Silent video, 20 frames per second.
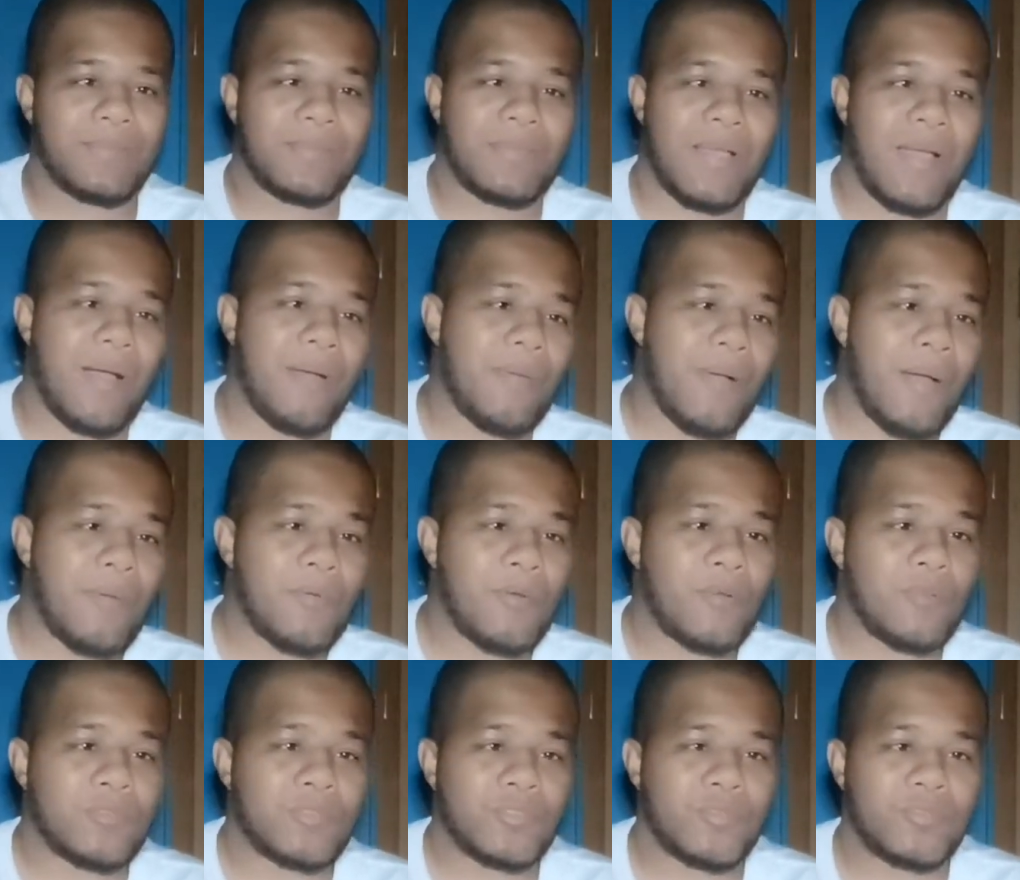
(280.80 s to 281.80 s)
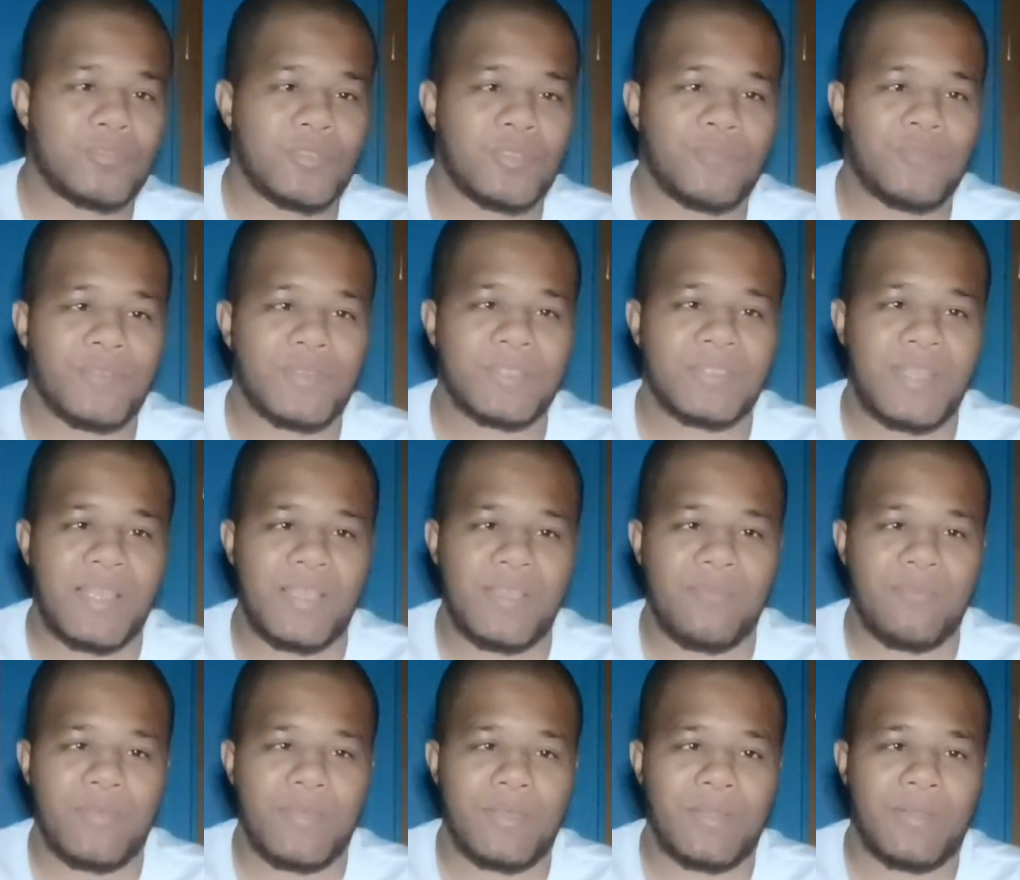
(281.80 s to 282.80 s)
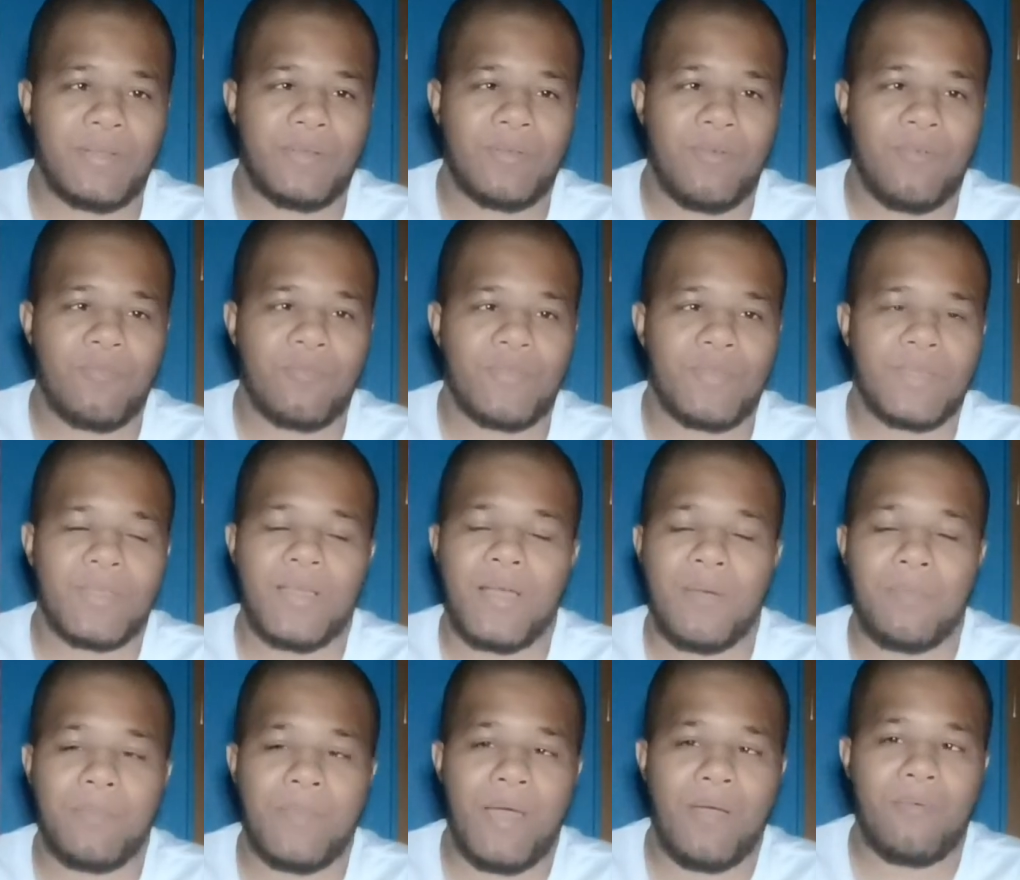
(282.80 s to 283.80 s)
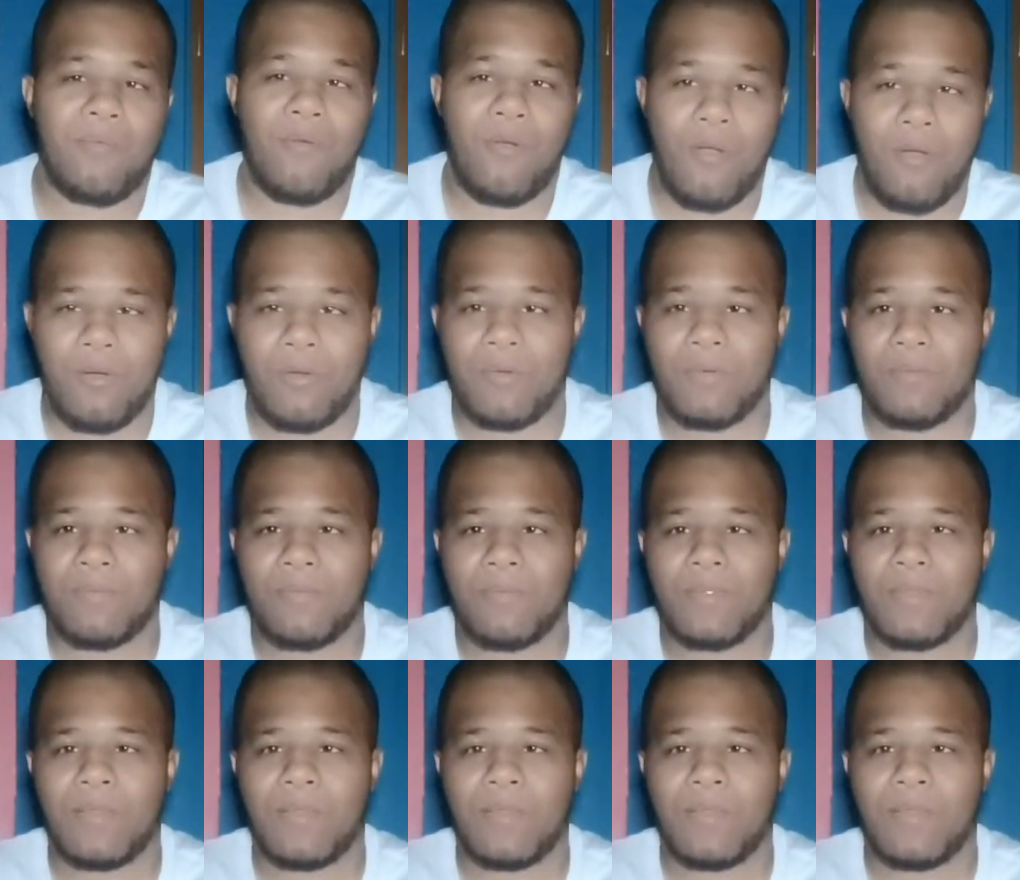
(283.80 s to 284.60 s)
I'm gonna choose just for the sake of it, and hopefully I'm not wrong.